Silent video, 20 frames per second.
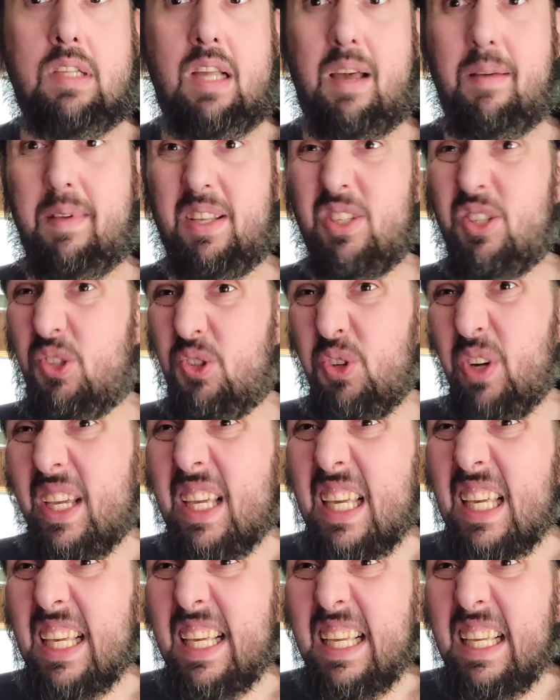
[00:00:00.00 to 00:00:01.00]
I mean, it's
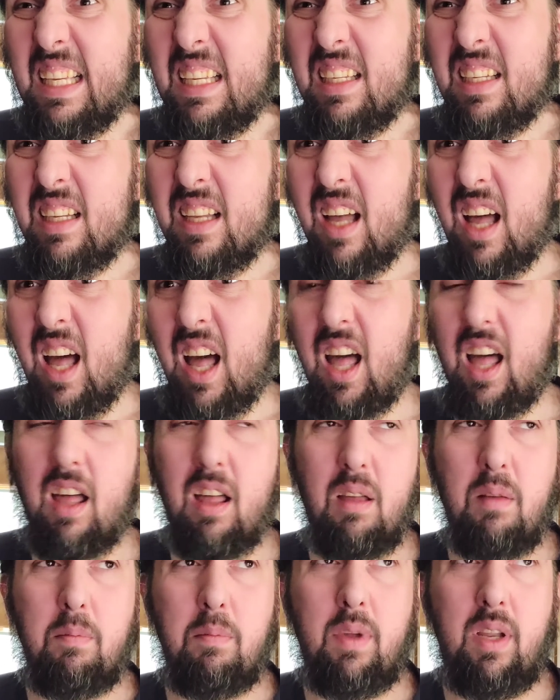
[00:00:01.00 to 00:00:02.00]
tricky,
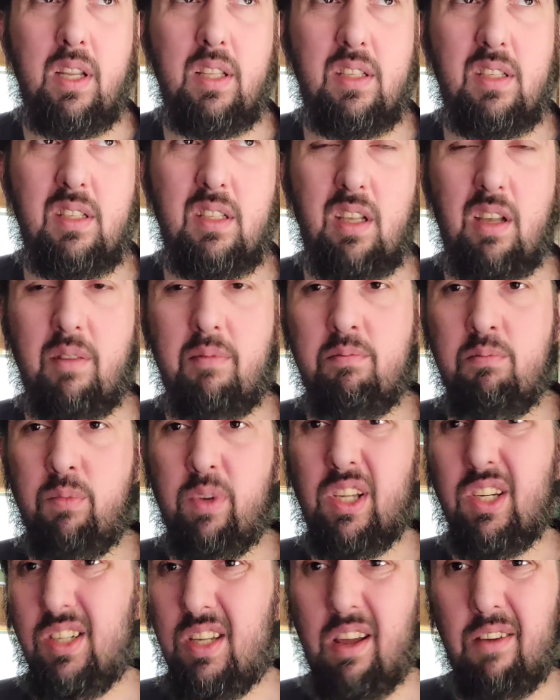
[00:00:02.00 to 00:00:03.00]
but it's, we
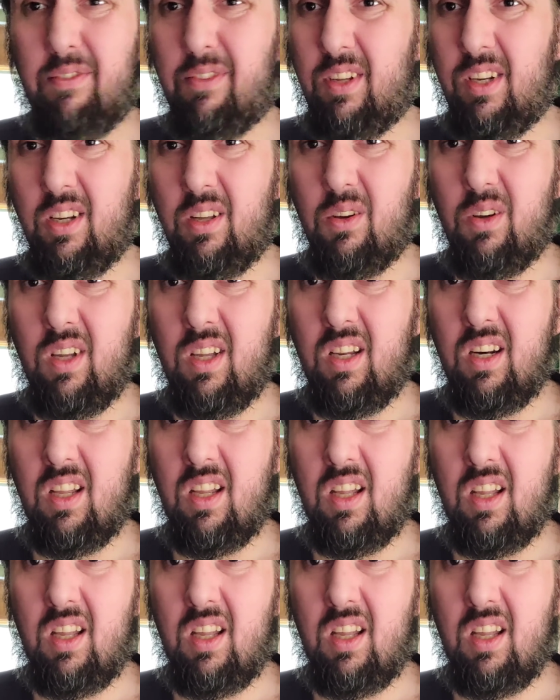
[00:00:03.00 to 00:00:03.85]
can definitely do it.